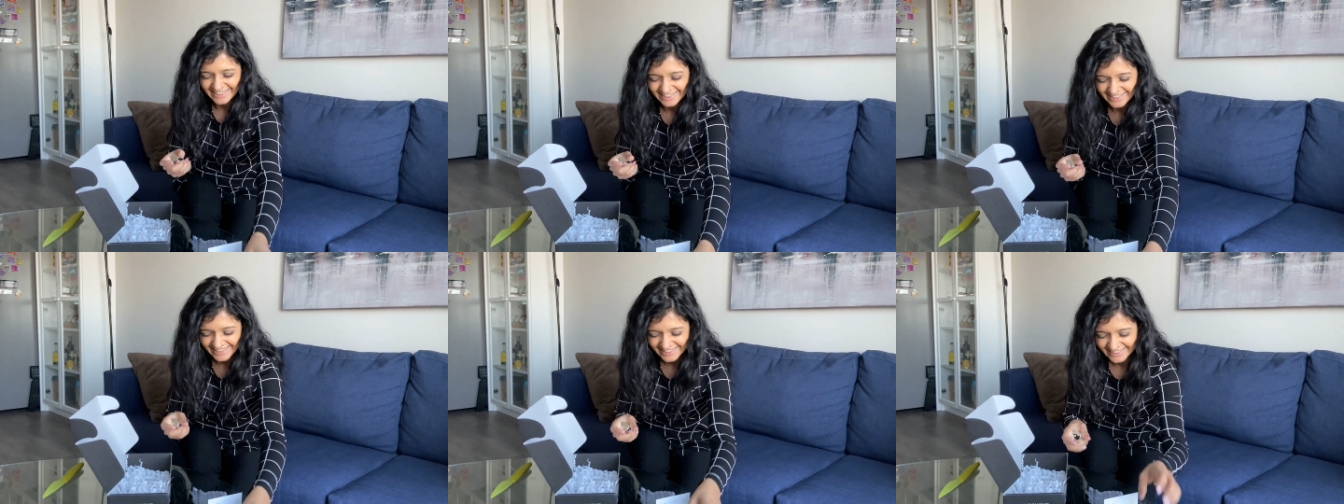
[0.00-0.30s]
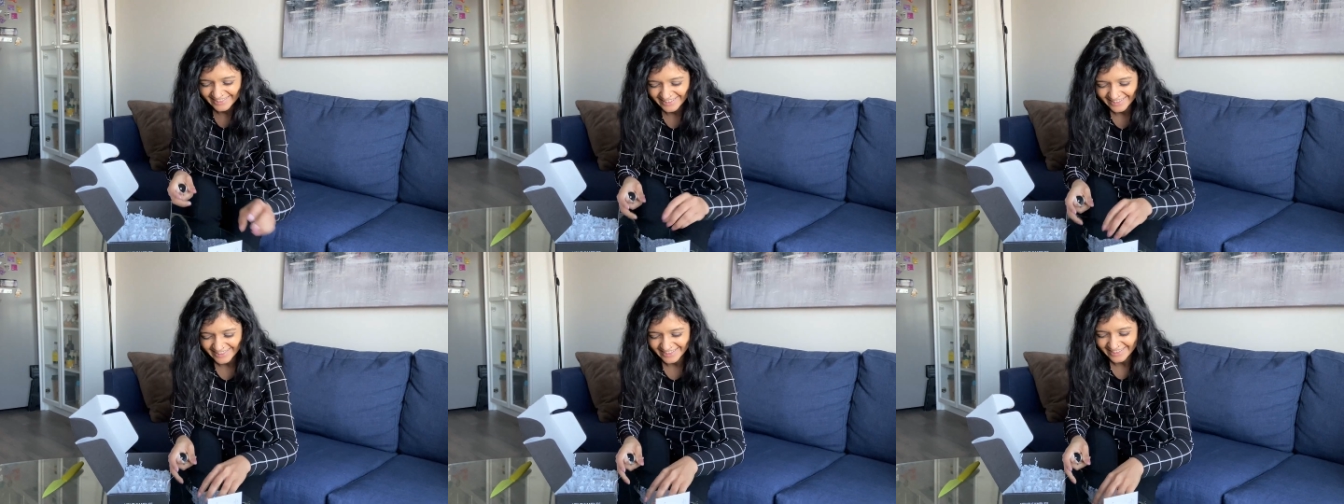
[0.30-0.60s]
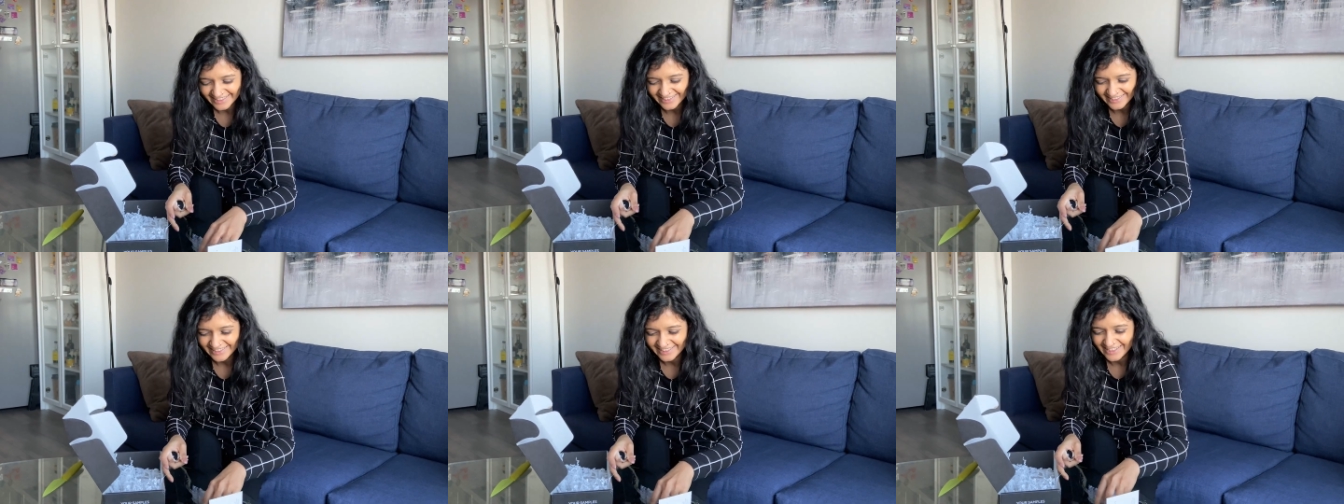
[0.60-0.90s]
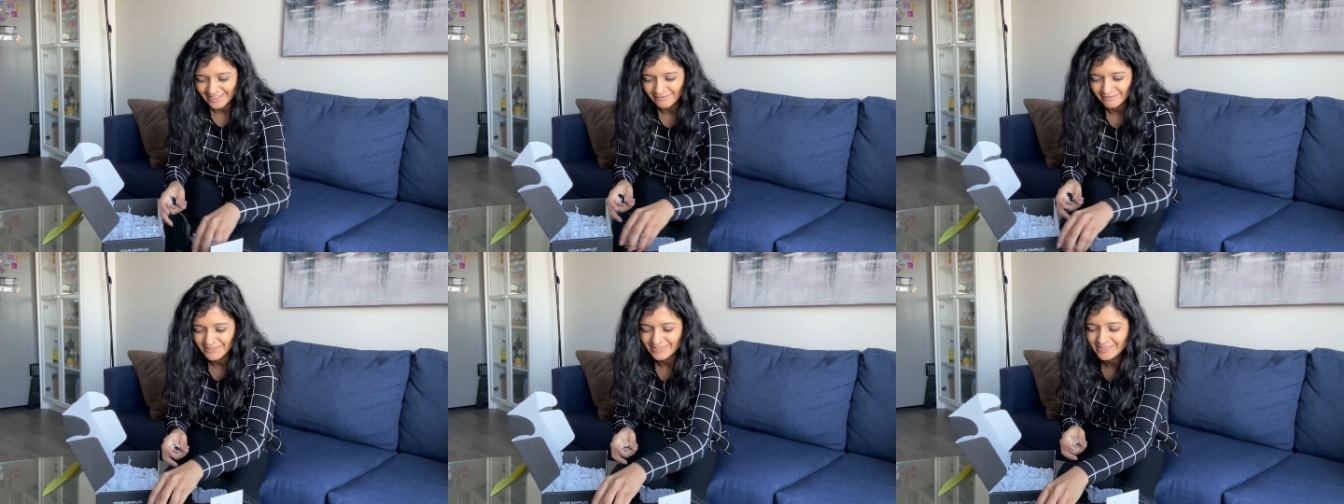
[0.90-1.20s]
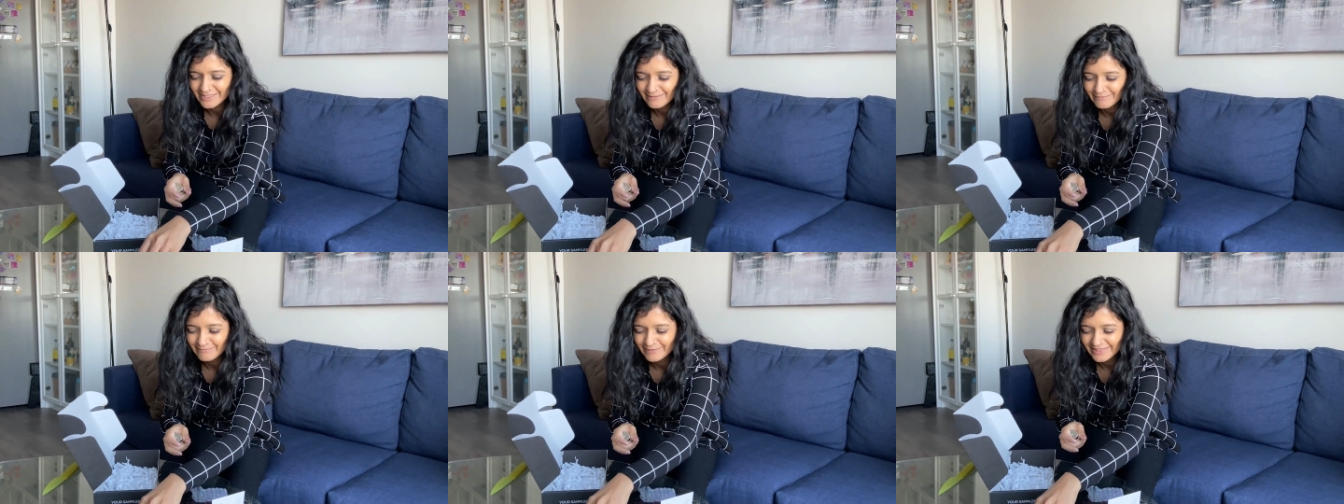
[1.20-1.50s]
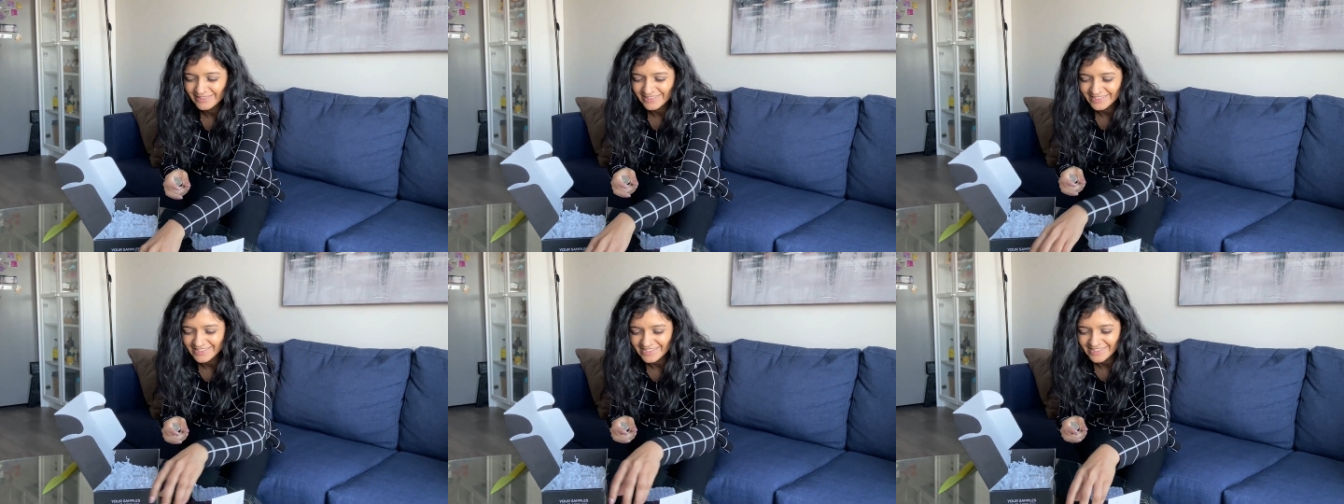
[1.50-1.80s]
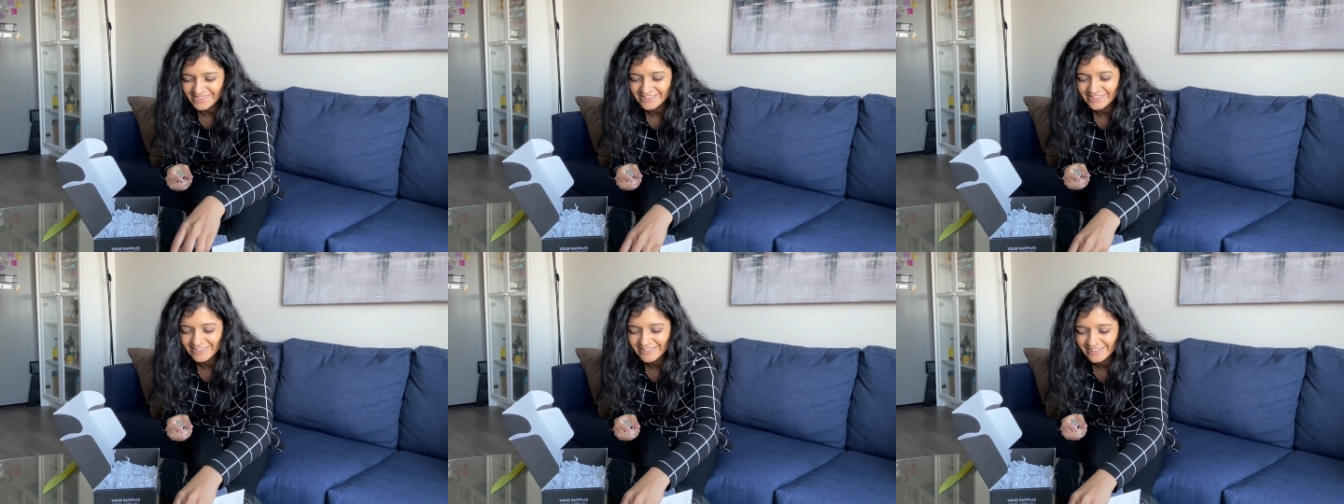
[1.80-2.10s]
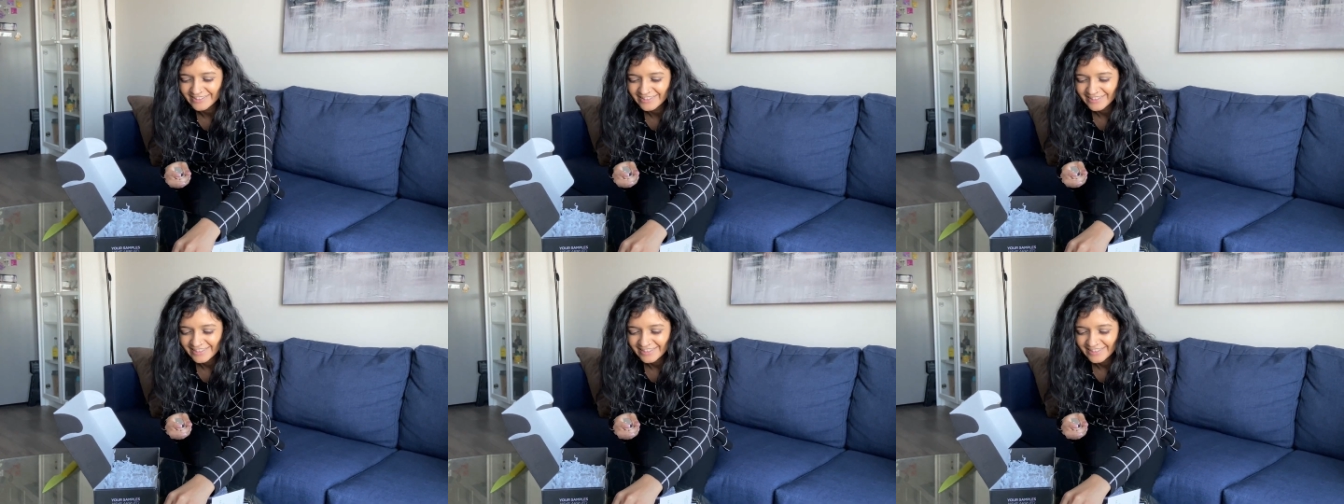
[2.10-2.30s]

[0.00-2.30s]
Alright, okay, I'm just gonna put this here.